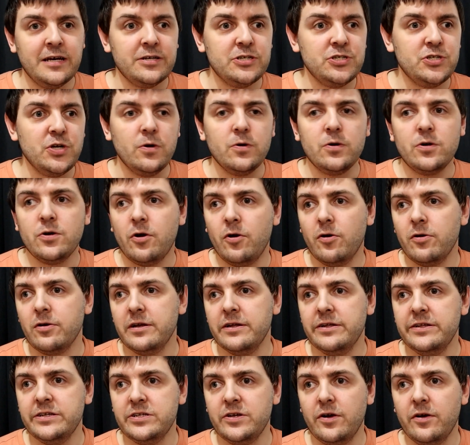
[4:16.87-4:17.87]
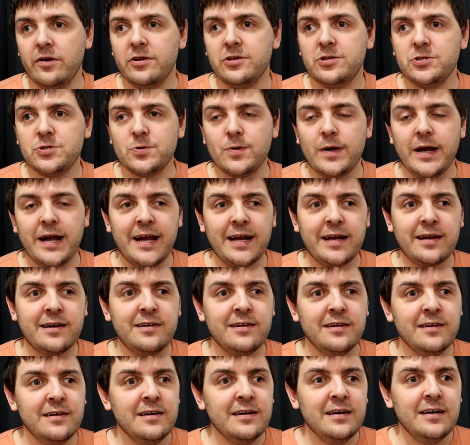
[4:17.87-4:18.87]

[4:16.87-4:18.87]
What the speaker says: John Coughlin's on a track,